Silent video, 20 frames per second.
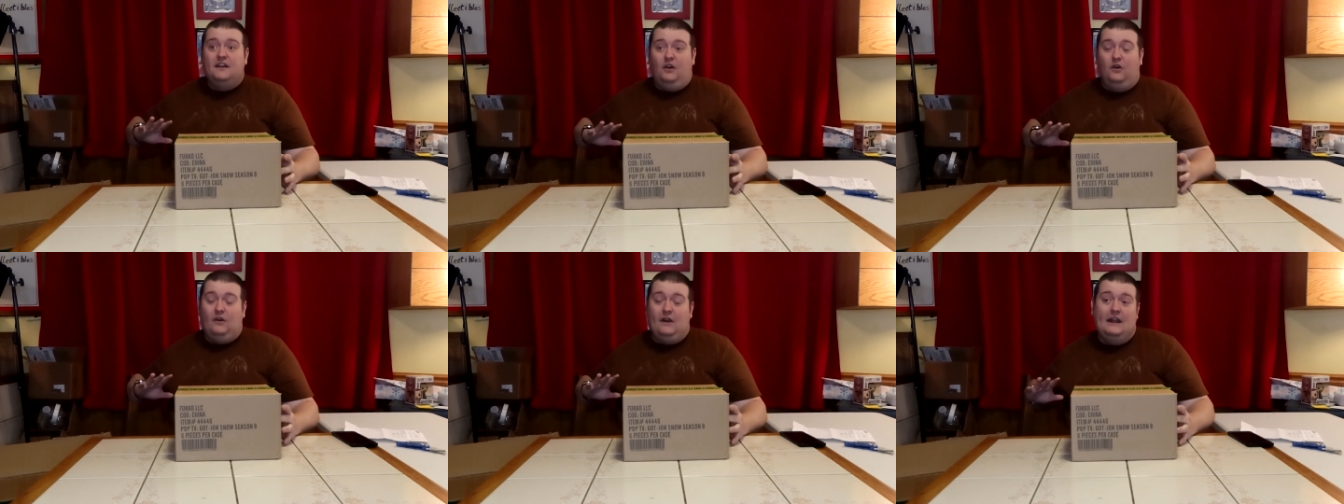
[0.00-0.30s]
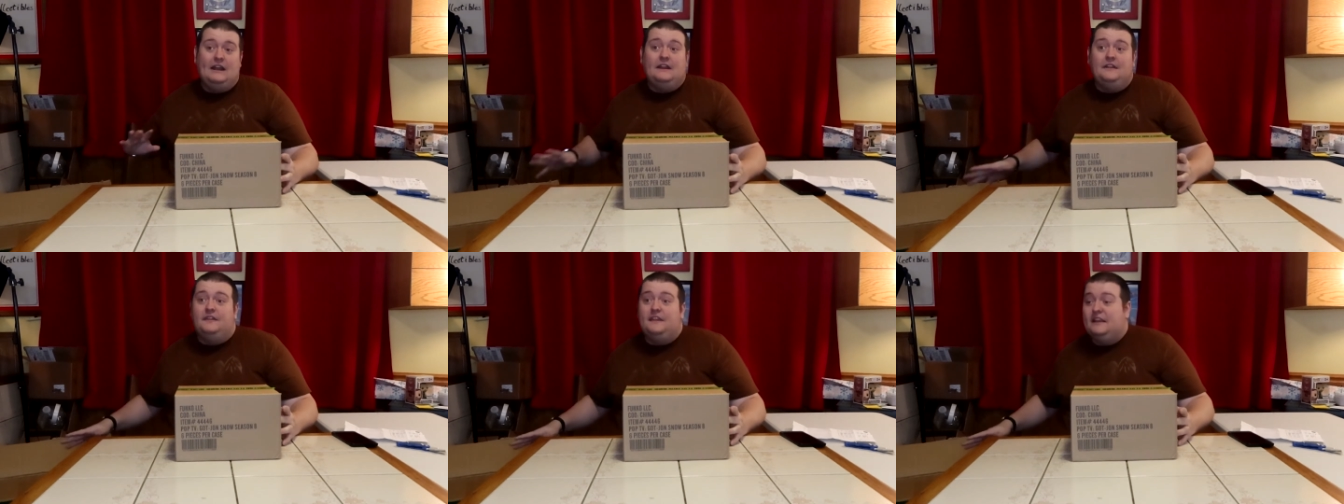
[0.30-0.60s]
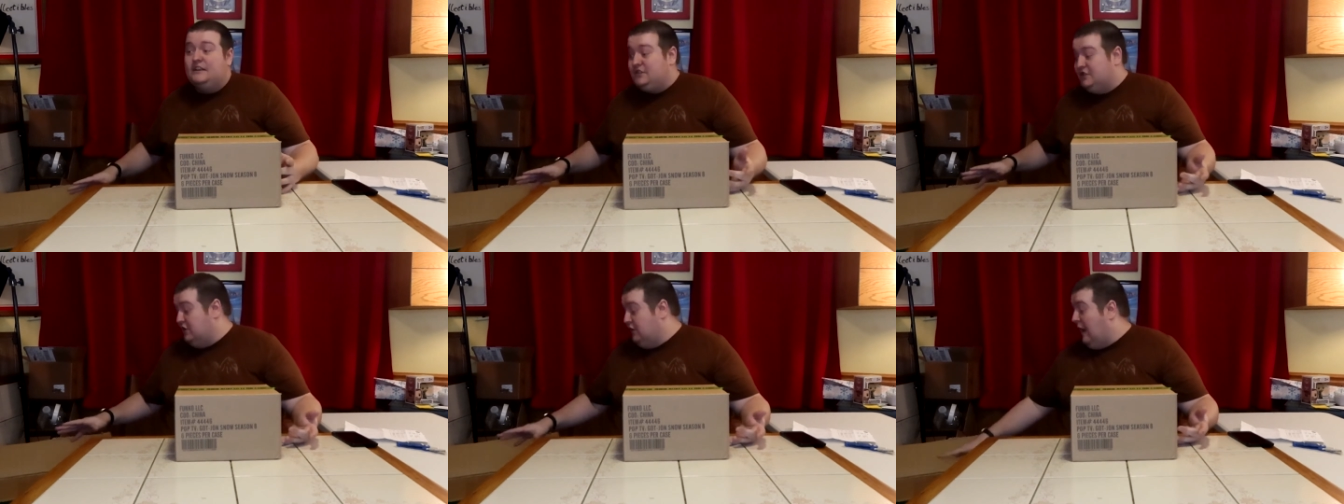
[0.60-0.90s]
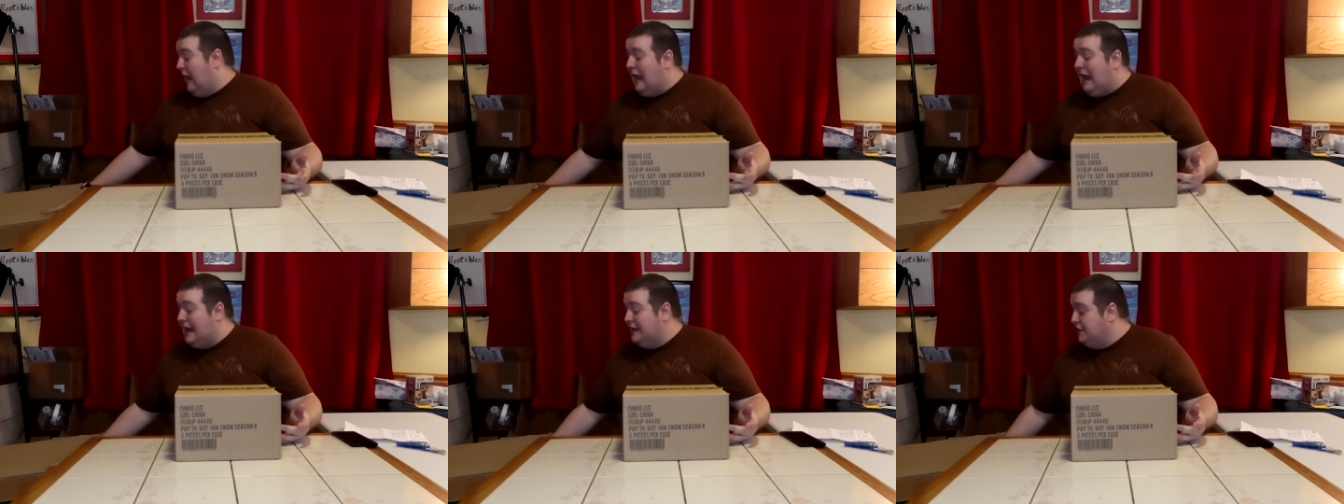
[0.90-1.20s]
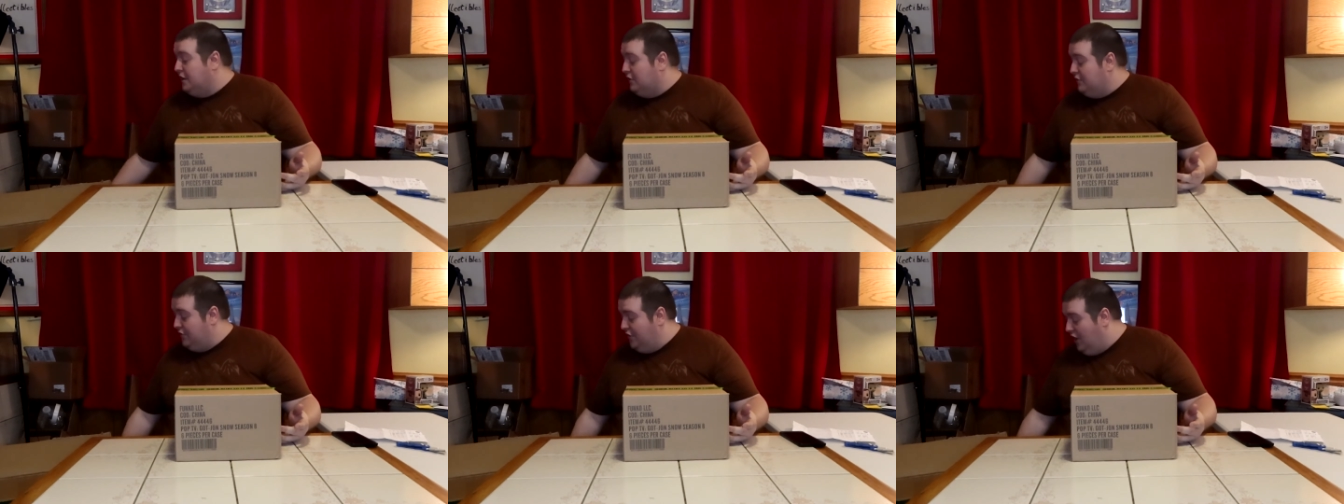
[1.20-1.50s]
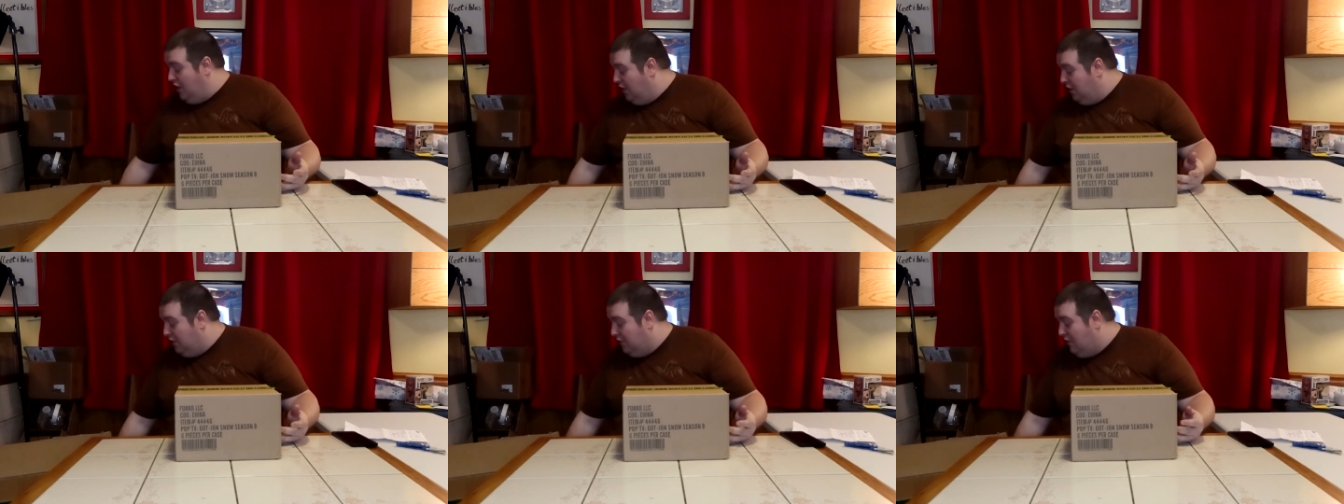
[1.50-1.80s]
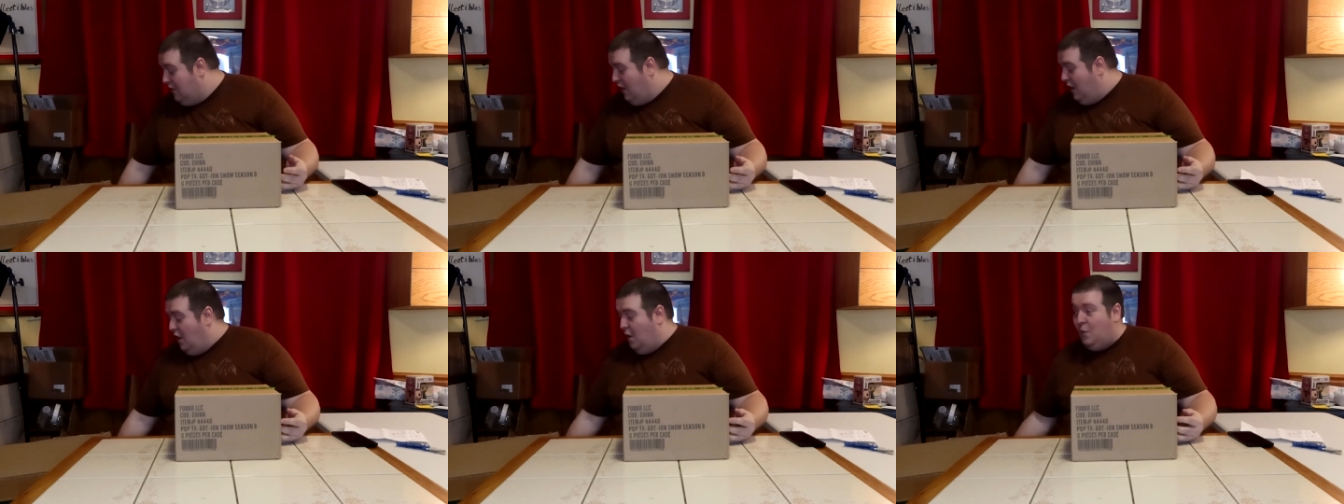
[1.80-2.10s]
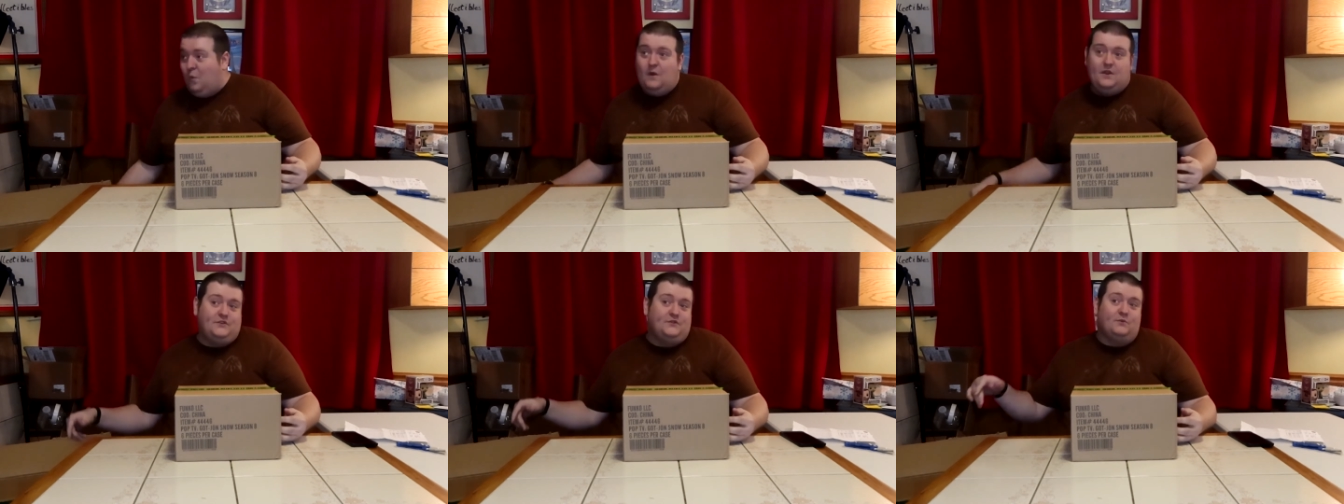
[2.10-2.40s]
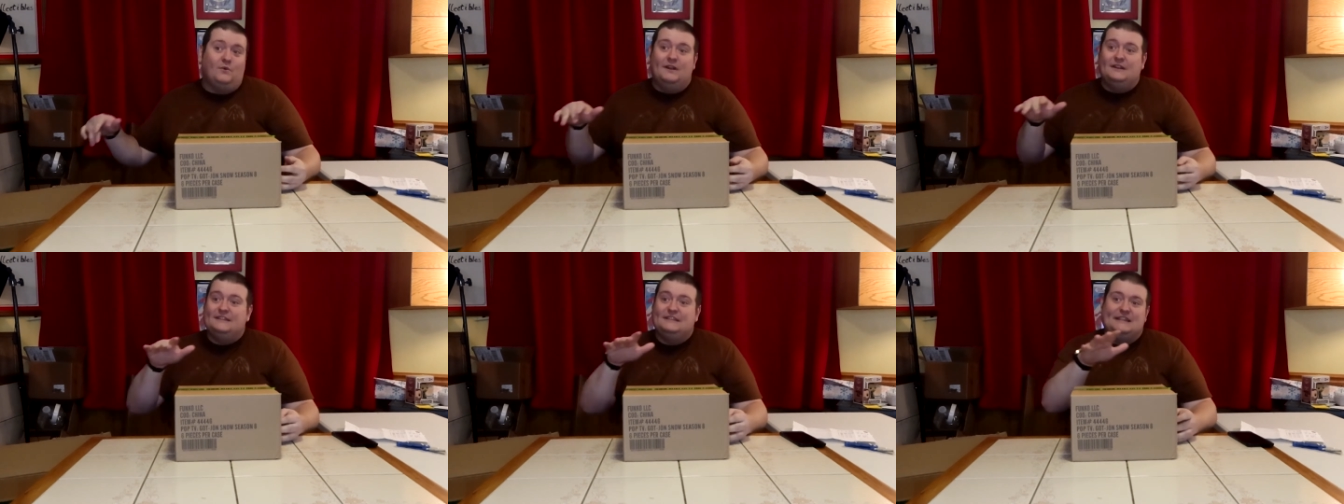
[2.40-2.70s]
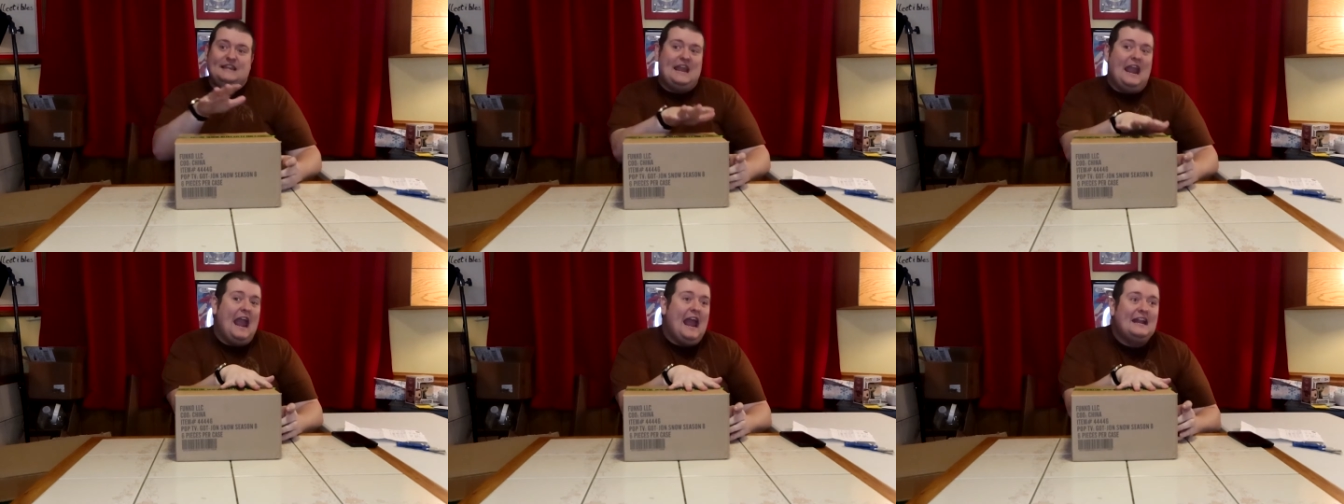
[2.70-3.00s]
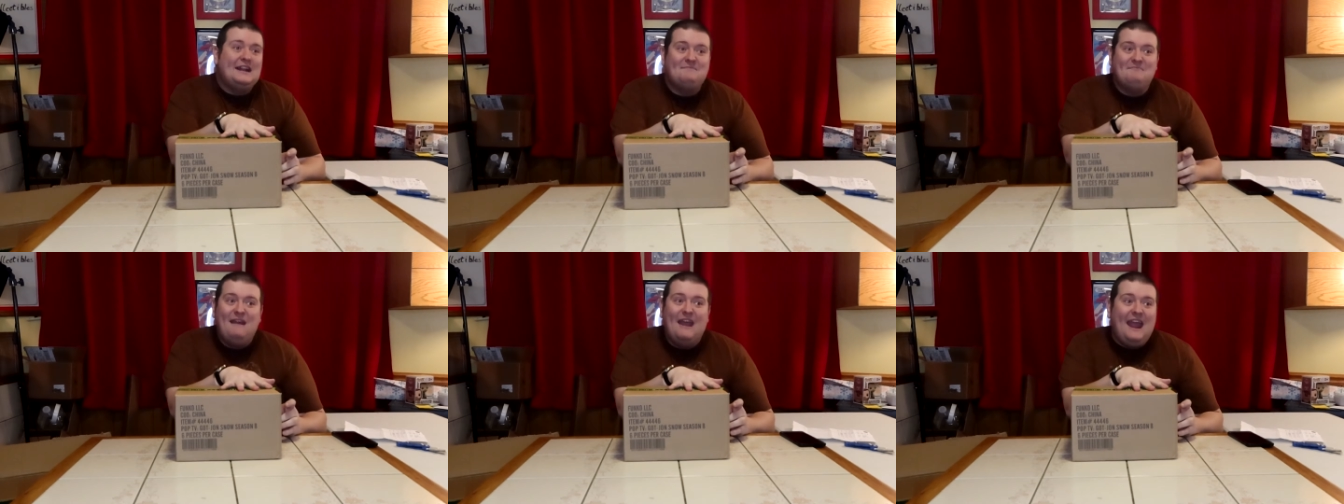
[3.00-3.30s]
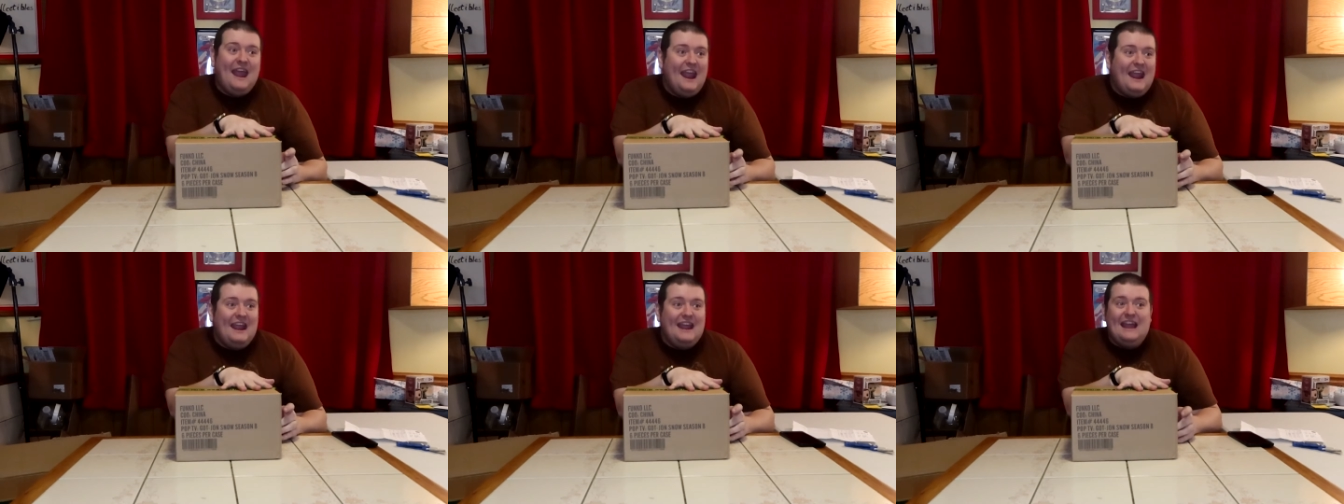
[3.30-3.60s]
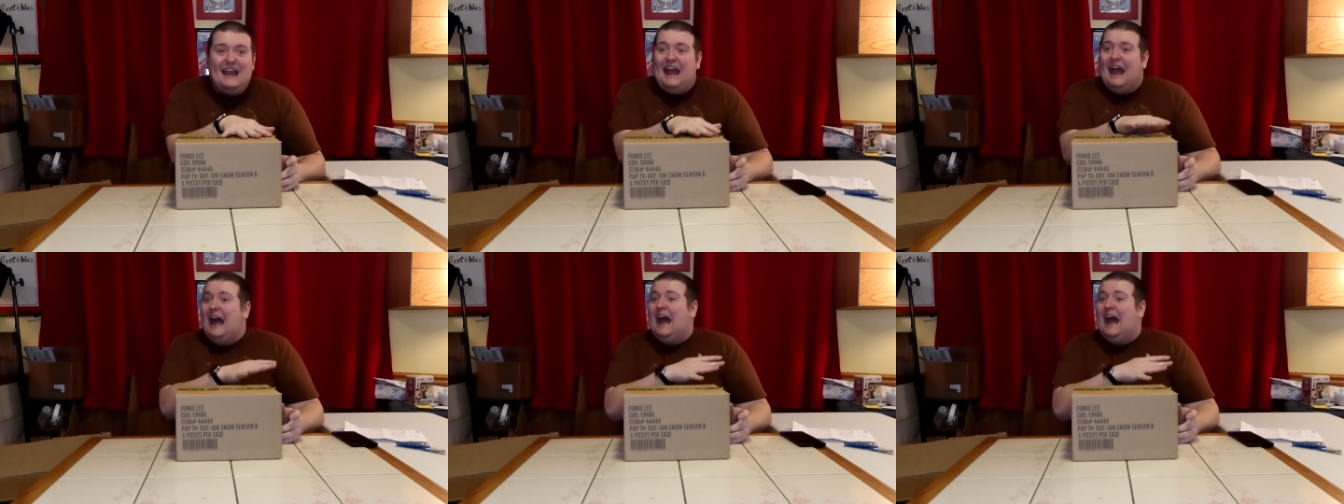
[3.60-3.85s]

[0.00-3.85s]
or anything. So I don't know which one's the anime.